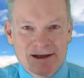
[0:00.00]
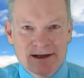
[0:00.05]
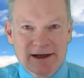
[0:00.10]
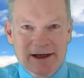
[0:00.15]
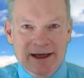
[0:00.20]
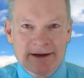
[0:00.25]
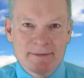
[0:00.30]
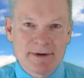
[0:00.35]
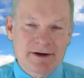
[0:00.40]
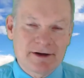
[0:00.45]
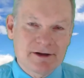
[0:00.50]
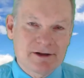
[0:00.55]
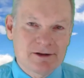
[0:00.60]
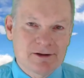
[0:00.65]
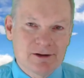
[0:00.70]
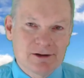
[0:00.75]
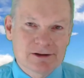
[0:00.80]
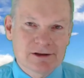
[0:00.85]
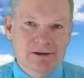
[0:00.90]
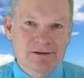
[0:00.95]
Hi, I'm Eric
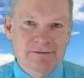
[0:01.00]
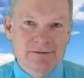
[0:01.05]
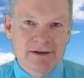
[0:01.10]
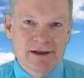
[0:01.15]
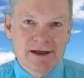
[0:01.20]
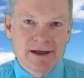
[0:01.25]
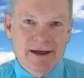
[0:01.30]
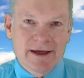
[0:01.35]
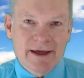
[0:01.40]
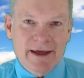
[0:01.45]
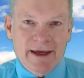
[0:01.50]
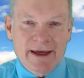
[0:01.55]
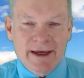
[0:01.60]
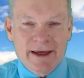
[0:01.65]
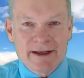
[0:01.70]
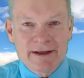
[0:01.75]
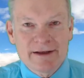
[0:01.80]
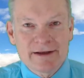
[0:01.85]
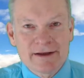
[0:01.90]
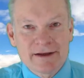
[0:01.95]
Tuzel,
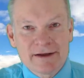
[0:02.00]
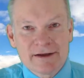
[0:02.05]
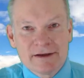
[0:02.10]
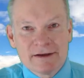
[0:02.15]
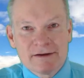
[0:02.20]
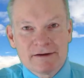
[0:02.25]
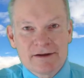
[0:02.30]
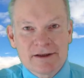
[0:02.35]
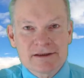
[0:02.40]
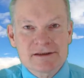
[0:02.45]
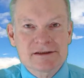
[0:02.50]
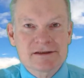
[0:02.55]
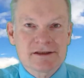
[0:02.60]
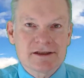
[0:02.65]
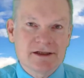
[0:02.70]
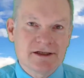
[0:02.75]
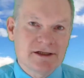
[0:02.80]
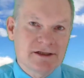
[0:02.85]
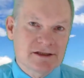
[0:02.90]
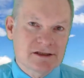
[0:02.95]
and this
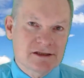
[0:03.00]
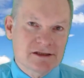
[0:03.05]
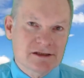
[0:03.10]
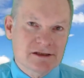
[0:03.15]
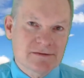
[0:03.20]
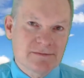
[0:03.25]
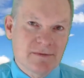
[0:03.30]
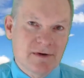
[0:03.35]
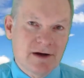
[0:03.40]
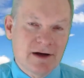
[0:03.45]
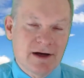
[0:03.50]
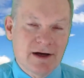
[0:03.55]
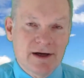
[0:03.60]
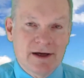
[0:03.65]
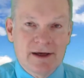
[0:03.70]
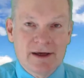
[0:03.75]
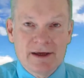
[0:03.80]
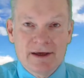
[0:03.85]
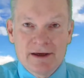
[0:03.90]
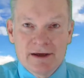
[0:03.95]
is
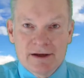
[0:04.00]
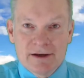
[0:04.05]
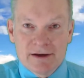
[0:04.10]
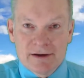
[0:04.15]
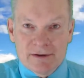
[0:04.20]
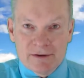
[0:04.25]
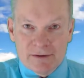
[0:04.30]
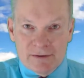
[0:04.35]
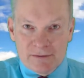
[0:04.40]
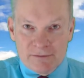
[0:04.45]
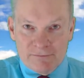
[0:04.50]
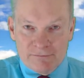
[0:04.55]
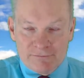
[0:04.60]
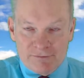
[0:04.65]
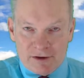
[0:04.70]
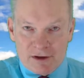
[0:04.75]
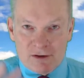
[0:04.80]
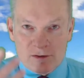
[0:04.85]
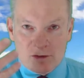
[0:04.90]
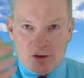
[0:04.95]
my
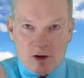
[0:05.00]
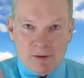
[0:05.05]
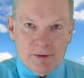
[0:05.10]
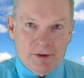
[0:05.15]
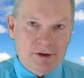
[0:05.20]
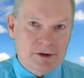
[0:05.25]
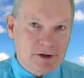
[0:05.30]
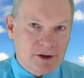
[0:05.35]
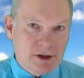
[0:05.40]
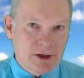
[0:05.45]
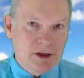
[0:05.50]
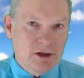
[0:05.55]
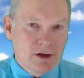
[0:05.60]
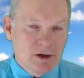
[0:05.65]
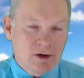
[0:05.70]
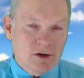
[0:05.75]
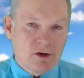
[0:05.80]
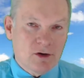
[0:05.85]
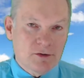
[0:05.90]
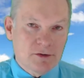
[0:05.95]
video commentary
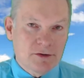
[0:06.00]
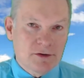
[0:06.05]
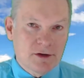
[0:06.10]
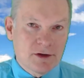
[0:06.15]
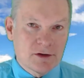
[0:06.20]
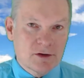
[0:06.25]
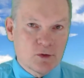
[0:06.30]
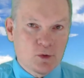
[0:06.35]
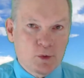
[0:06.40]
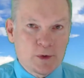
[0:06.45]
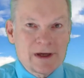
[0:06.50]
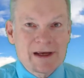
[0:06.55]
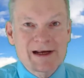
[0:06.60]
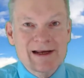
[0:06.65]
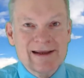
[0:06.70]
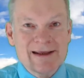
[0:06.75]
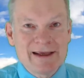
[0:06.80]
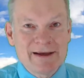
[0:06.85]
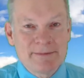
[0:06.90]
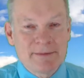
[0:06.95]
on the
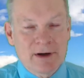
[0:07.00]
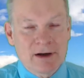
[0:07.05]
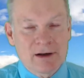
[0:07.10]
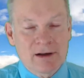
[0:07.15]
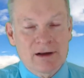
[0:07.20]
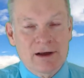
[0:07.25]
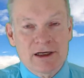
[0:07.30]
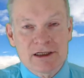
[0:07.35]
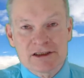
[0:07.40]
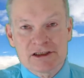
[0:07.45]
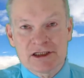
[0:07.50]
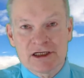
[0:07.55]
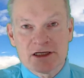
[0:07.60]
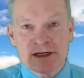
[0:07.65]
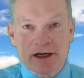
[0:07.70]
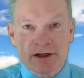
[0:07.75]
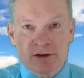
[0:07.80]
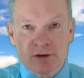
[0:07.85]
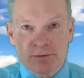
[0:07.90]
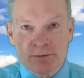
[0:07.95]
weekly email I
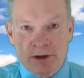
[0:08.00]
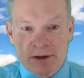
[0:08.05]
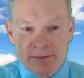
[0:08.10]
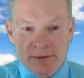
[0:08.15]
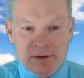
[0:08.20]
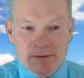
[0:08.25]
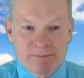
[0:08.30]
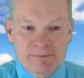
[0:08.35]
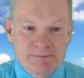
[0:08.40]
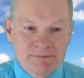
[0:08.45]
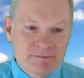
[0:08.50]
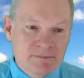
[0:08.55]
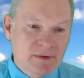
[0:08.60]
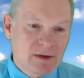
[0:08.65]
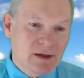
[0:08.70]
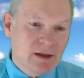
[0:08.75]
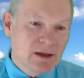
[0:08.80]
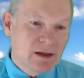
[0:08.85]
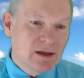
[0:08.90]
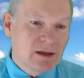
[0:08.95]
send out to people.
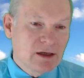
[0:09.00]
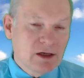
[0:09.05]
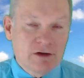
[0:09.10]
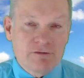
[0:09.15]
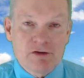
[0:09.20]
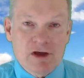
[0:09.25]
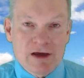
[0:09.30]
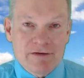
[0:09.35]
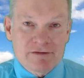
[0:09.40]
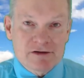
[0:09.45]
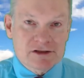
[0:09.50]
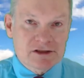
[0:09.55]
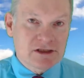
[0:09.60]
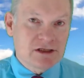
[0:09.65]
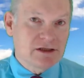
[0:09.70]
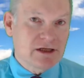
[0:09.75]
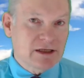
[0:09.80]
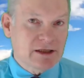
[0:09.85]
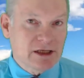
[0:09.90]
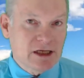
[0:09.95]
And if you haven't
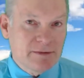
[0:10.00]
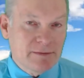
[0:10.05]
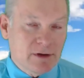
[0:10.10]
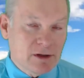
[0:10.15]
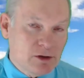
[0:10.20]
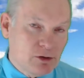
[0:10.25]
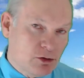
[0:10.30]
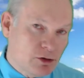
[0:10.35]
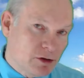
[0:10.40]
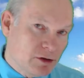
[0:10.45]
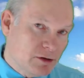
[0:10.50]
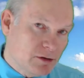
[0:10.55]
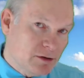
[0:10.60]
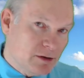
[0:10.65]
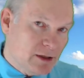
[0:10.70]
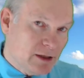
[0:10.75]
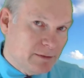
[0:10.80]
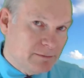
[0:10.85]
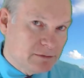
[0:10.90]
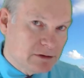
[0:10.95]
seen that email, you
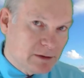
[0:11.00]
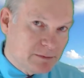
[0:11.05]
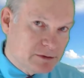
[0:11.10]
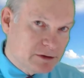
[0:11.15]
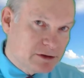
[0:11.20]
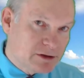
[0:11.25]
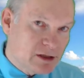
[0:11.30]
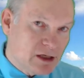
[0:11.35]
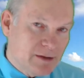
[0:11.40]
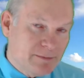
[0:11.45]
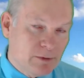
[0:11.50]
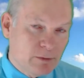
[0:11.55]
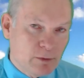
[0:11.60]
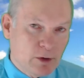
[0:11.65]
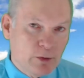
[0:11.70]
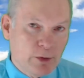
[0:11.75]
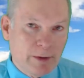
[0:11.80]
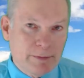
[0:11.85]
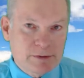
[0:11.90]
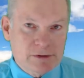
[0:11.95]
can subscribe on
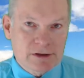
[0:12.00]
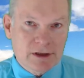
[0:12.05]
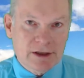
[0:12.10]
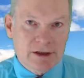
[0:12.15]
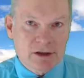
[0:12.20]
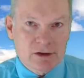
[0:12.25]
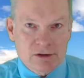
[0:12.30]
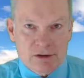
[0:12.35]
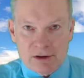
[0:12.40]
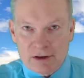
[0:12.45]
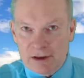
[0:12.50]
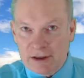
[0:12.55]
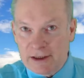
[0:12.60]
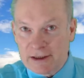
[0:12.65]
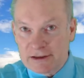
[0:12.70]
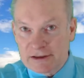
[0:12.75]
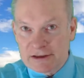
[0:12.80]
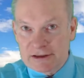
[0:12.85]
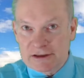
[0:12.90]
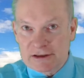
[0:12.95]
my website. The
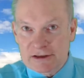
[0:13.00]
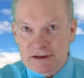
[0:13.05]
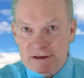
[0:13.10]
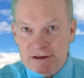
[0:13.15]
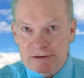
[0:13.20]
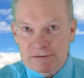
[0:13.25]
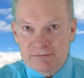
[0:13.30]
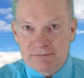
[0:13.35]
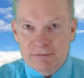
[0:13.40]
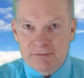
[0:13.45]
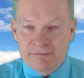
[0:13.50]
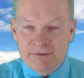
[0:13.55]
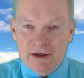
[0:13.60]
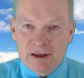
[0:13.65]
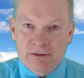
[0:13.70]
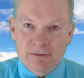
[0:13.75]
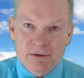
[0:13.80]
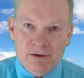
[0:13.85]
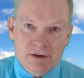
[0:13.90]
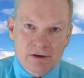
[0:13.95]
links is
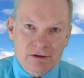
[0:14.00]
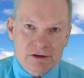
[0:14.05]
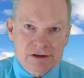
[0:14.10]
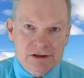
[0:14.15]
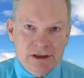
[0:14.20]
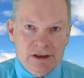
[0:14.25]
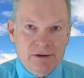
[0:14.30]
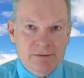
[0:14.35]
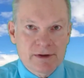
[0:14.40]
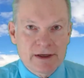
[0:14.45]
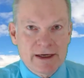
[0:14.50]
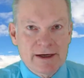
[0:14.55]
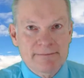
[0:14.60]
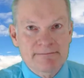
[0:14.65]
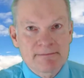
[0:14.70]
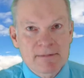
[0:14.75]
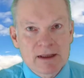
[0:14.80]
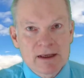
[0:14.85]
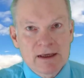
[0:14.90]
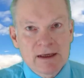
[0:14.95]
available. You can see them
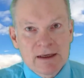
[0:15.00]
here.